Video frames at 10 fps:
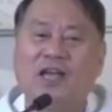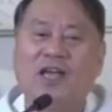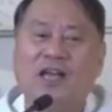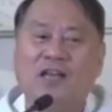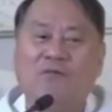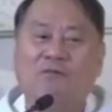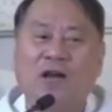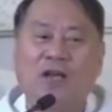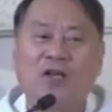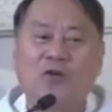and the
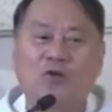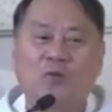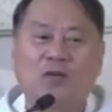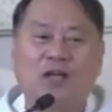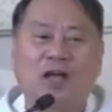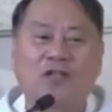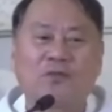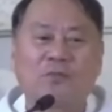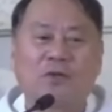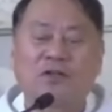values of the
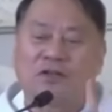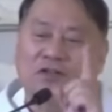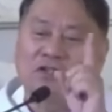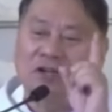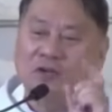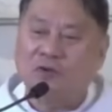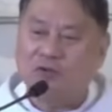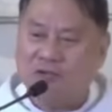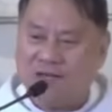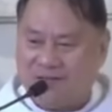gospel
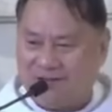seriously.